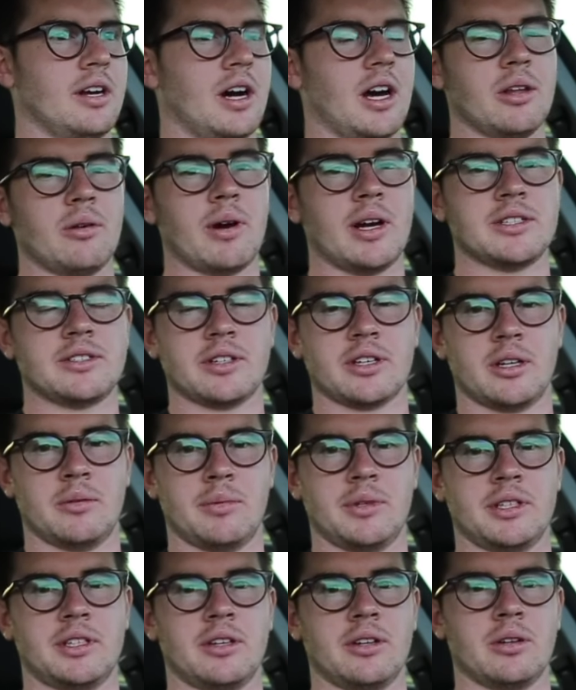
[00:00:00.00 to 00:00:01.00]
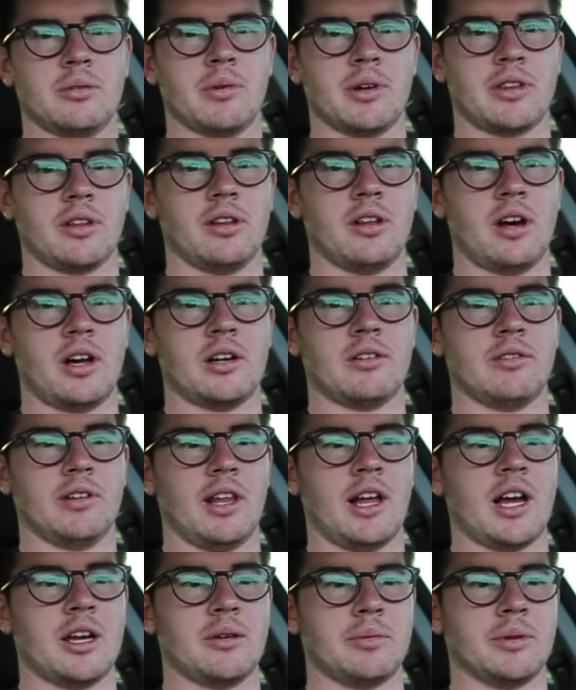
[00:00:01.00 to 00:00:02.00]
Otherwise, you're gonna be dealing with a lot of
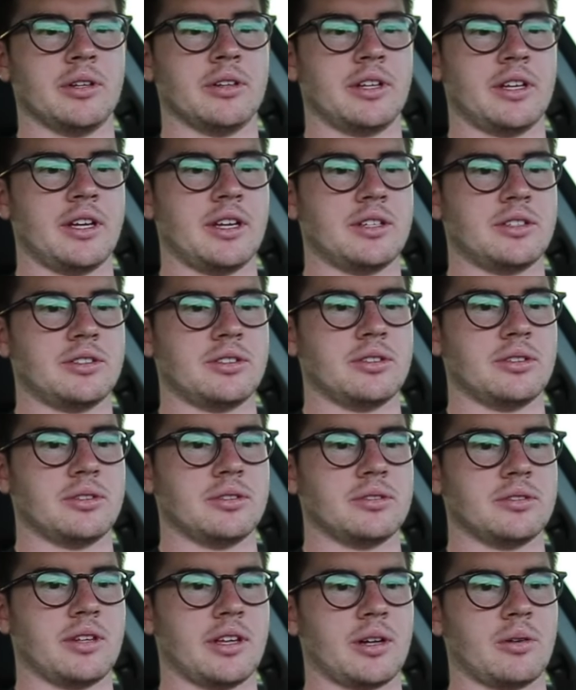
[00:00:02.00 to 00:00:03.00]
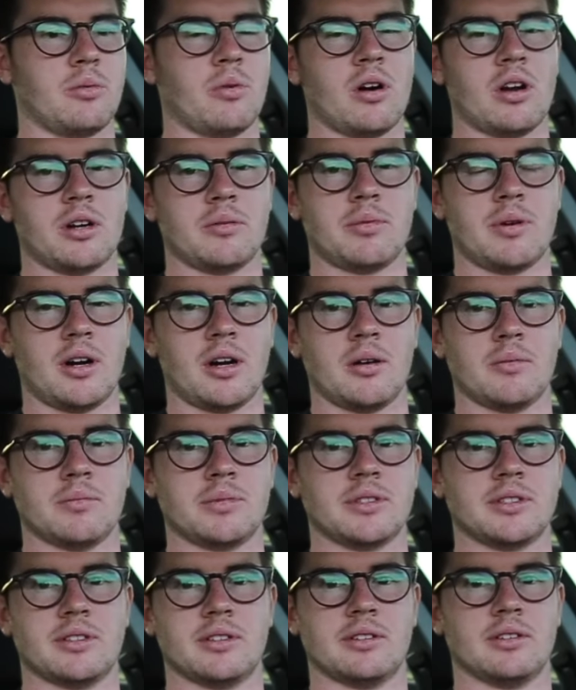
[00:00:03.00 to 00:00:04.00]
reliability issues like water
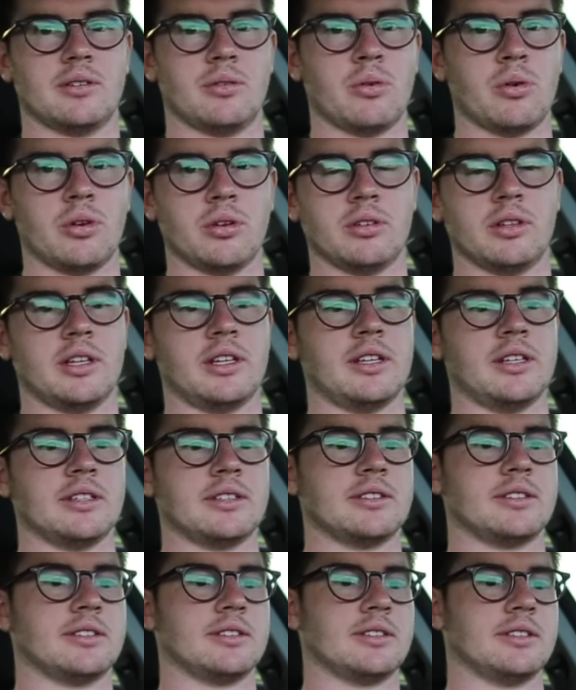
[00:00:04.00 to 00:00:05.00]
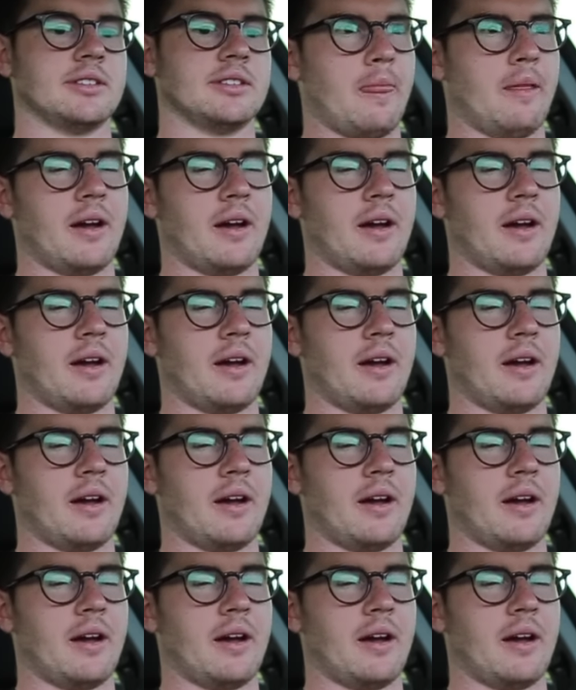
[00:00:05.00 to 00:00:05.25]
pumps, oil leaks,